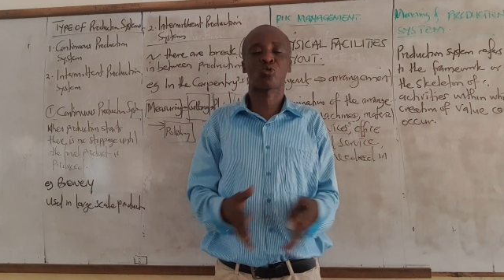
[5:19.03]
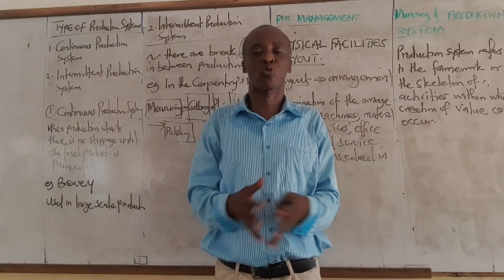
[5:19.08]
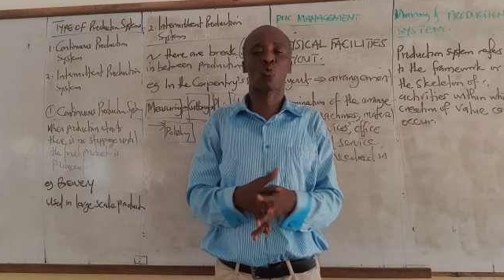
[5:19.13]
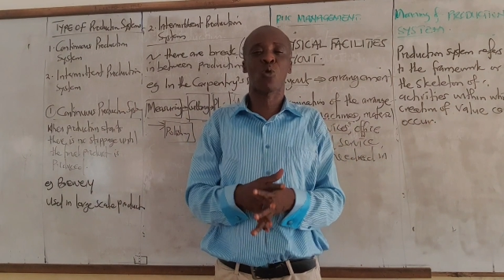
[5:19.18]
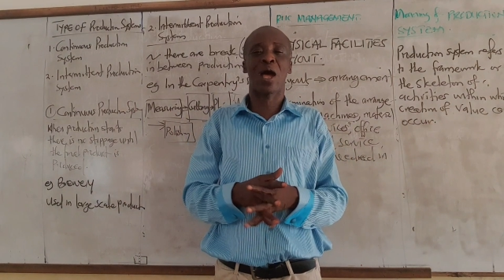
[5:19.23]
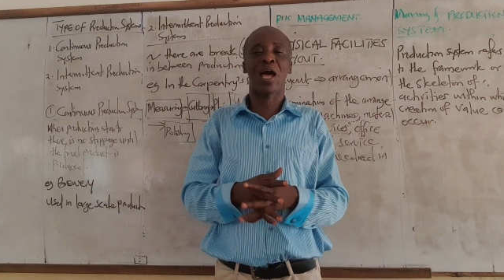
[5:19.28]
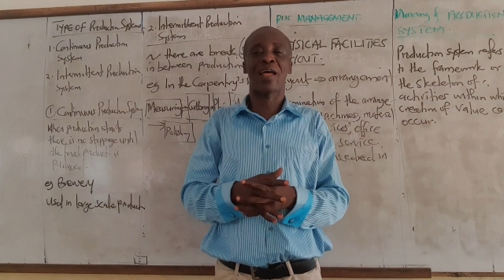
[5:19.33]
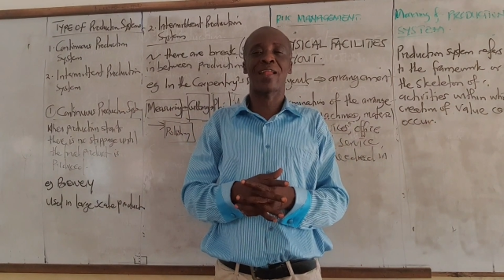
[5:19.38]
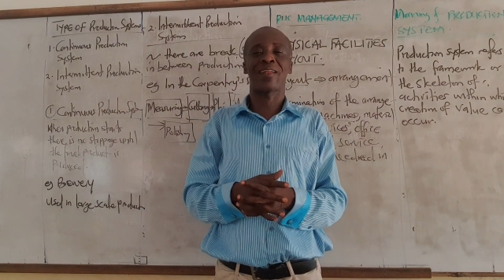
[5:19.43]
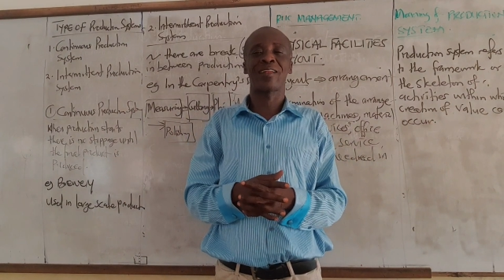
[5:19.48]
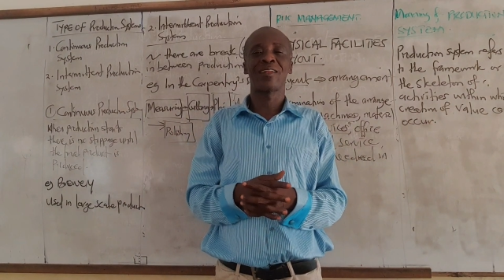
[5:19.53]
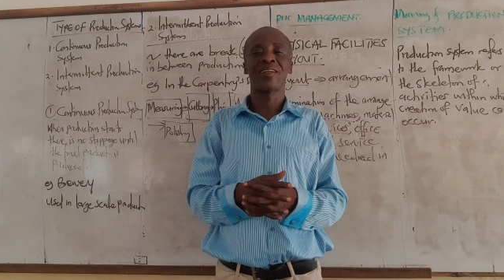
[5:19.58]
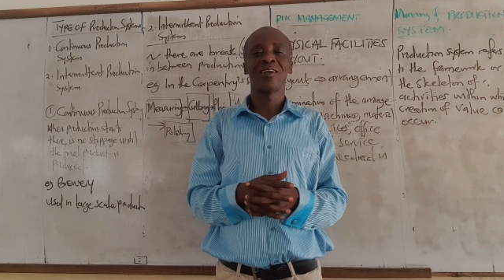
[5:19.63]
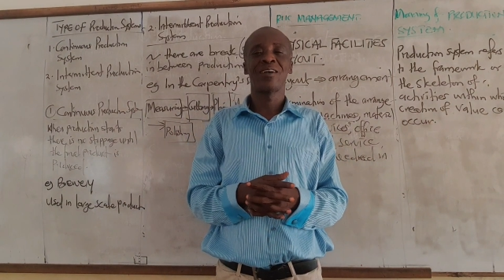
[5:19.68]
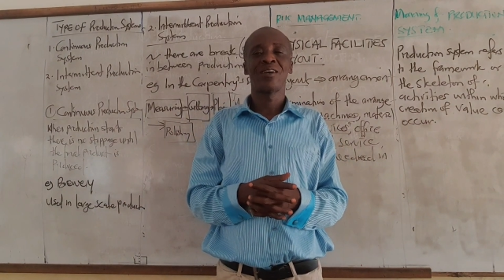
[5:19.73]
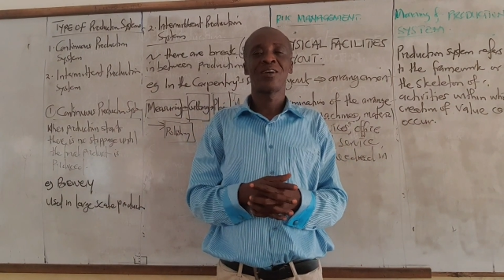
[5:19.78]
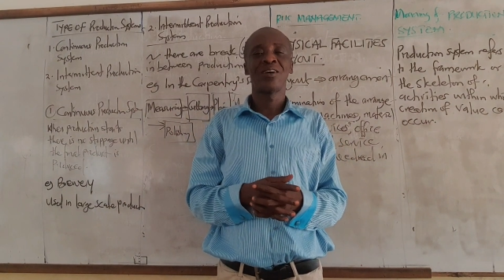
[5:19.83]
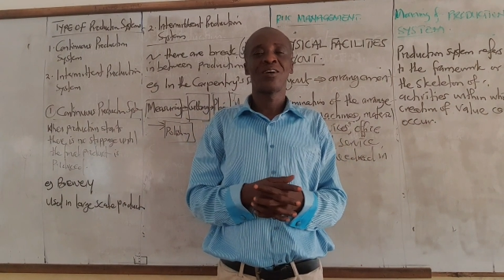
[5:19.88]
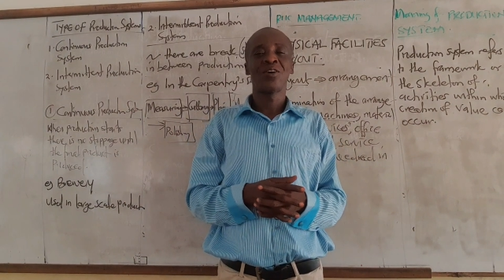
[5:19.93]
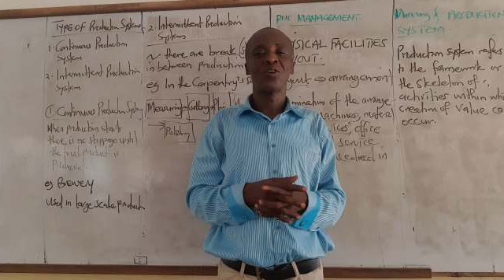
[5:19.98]
one,
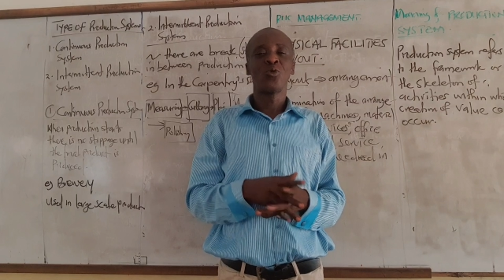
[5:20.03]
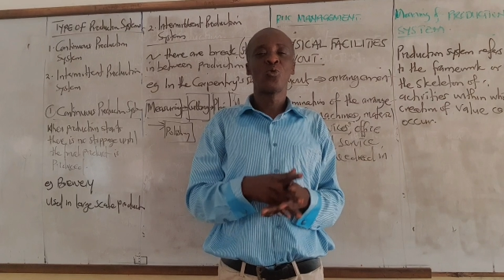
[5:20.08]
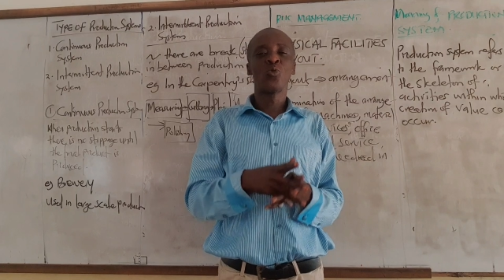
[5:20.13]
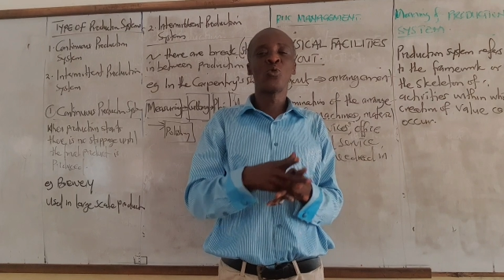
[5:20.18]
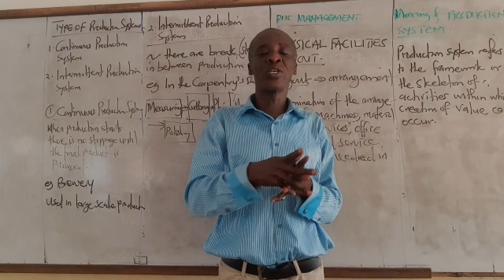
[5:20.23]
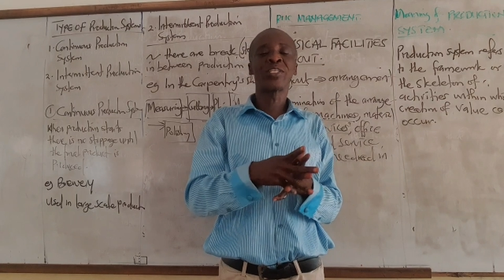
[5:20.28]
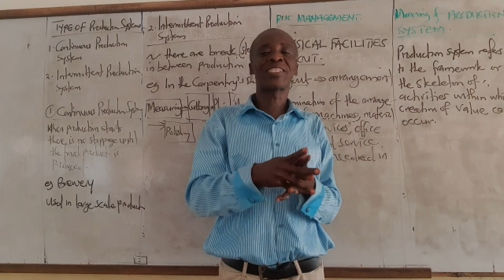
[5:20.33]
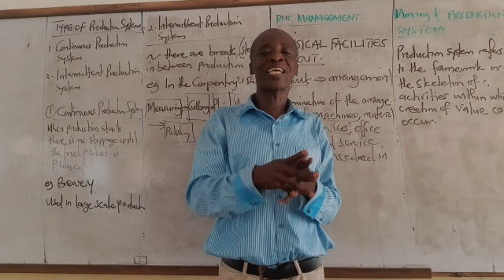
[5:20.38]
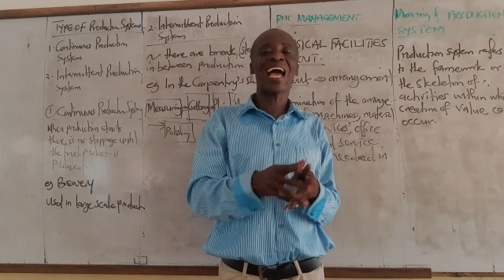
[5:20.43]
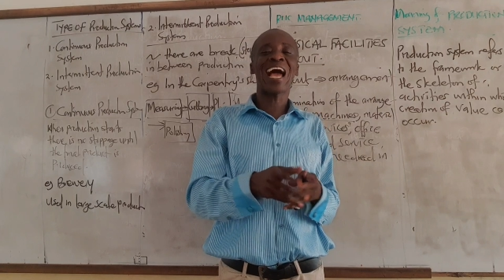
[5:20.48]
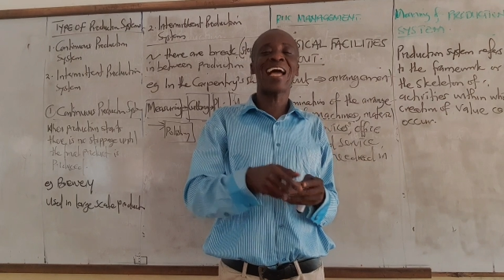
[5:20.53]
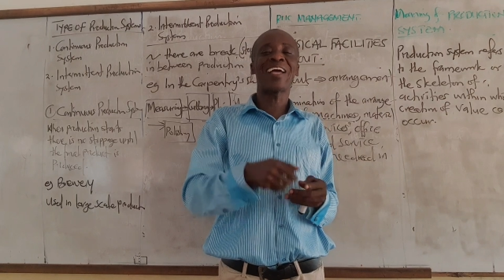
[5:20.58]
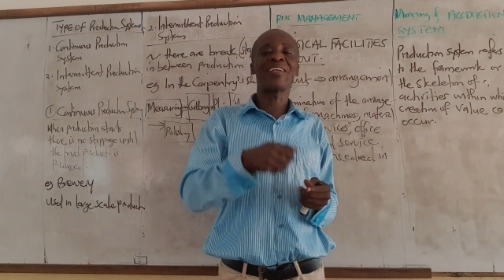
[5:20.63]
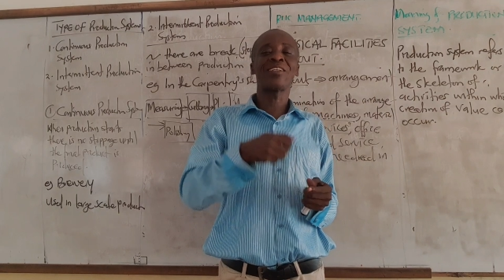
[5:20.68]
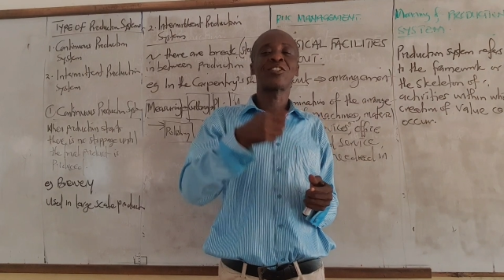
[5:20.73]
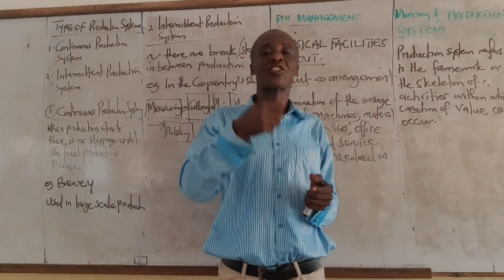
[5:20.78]
which I